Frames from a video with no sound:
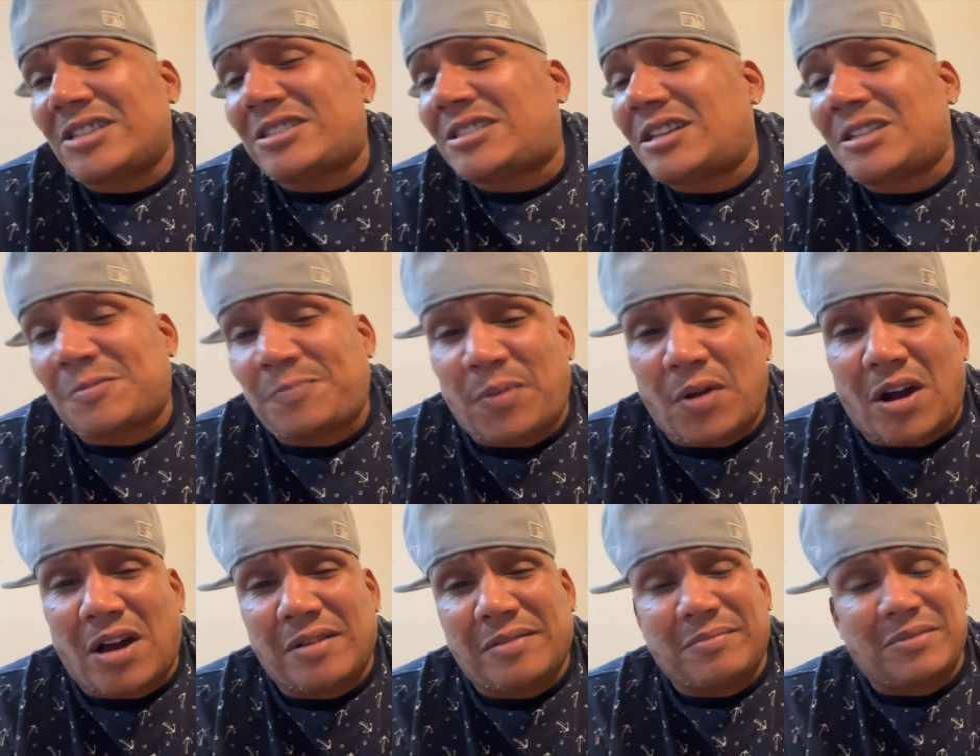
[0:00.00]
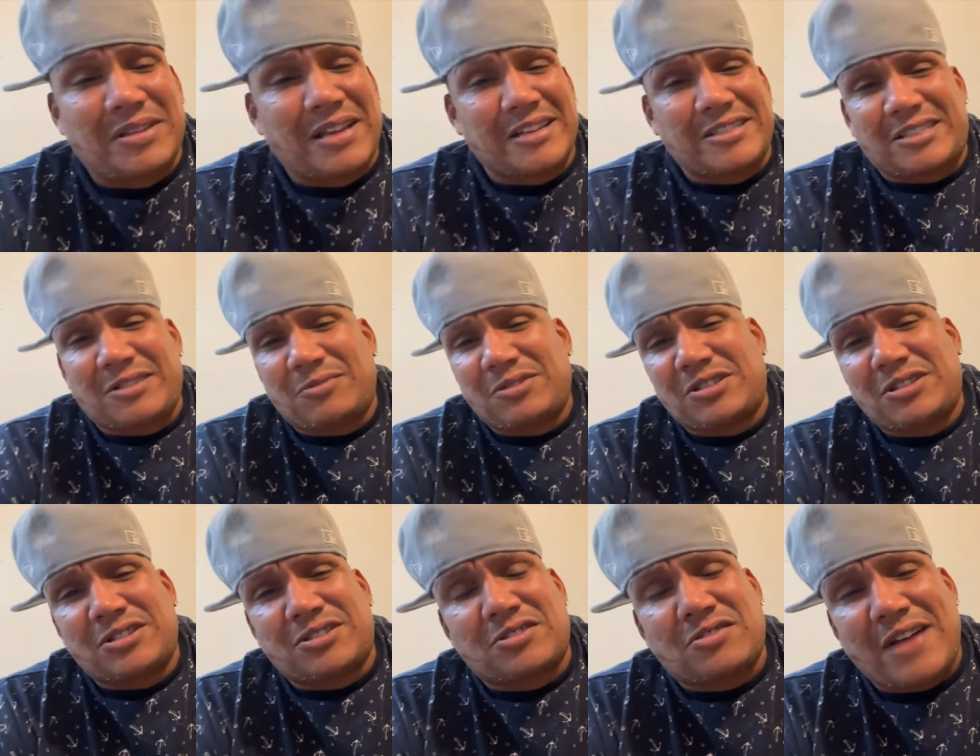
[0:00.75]
just his part, but that shit
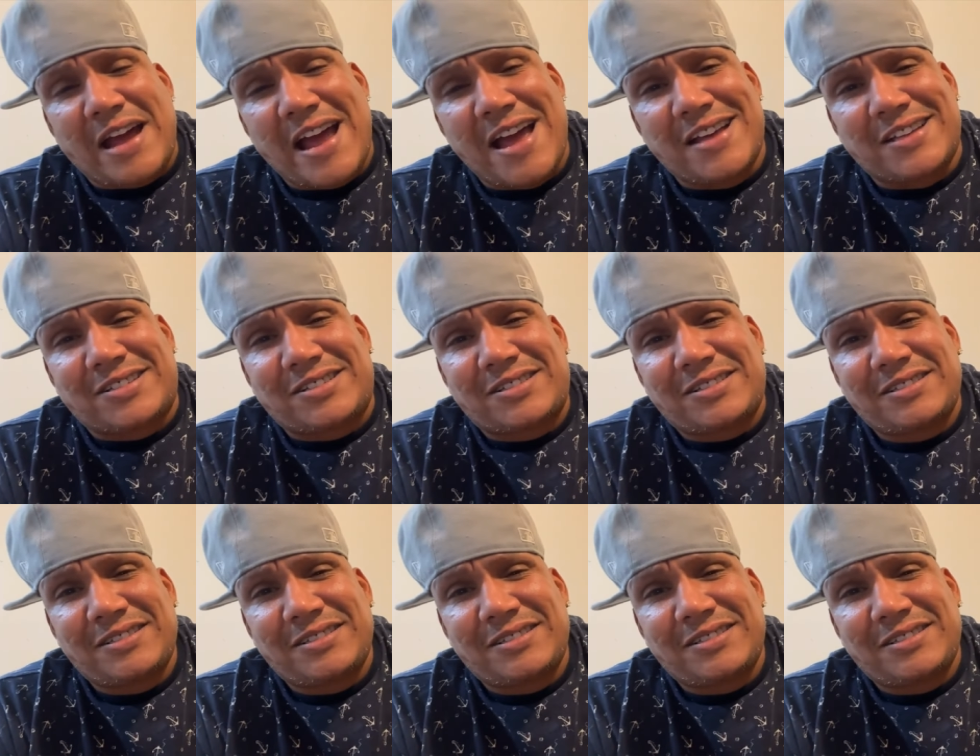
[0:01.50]
was just trash.